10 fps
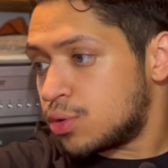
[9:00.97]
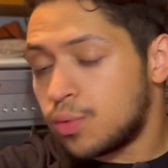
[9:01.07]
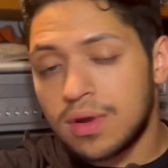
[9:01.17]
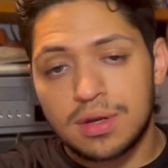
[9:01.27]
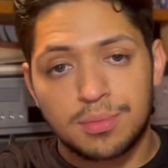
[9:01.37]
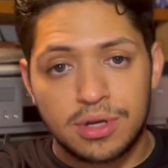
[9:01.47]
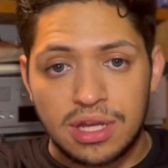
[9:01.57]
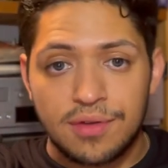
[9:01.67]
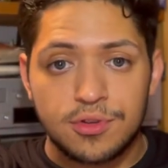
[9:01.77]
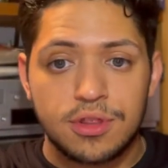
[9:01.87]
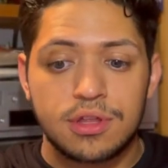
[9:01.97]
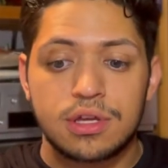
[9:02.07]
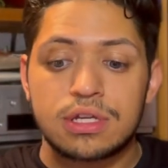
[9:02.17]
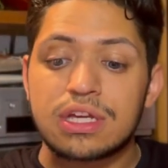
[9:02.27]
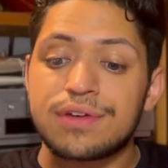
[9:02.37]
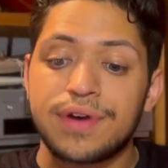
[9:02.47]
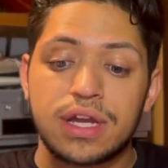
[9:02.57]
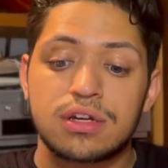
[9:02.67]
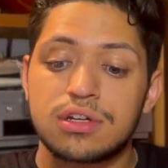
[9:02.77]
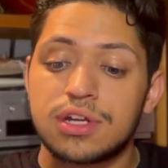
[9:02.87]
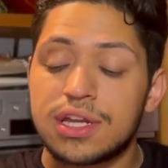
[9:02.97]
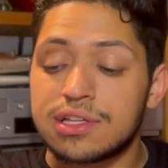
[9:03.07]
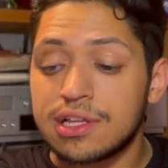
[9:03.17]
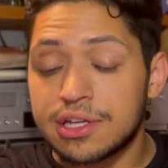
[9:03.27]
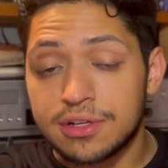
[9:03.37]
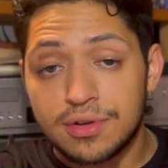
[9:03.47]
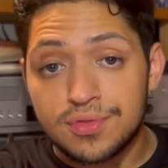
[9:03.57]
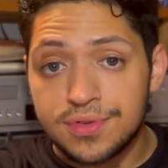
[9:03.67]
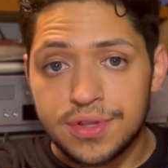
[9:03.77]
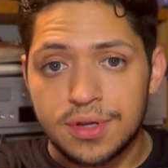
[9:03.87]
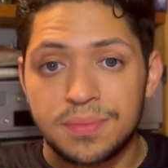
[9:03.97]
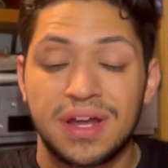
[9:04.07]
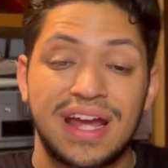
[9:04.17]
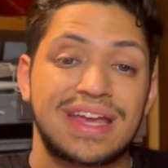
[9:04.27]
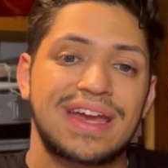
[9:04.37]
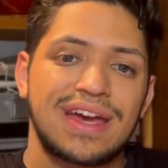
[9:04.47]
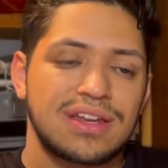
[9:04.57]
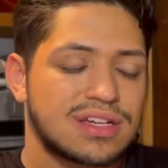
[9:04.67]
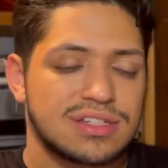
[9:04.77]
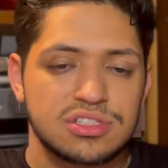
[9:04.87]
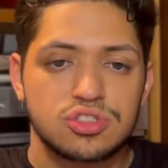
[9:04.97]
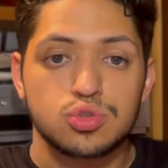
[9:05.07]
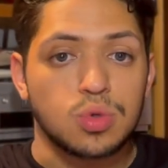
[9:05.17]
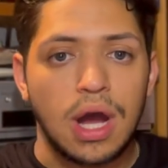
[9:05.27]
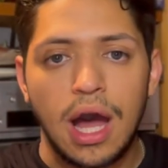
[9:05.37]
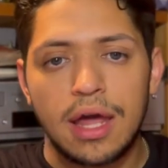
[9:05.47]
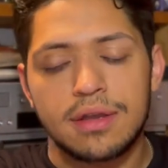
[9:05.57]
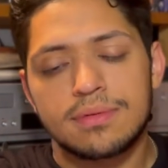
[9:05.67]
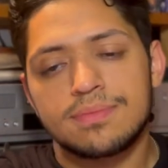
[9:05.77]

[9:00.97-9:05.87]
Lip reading: you want to bring everything. If I could, I'd layer over there, but I can't because it's too hot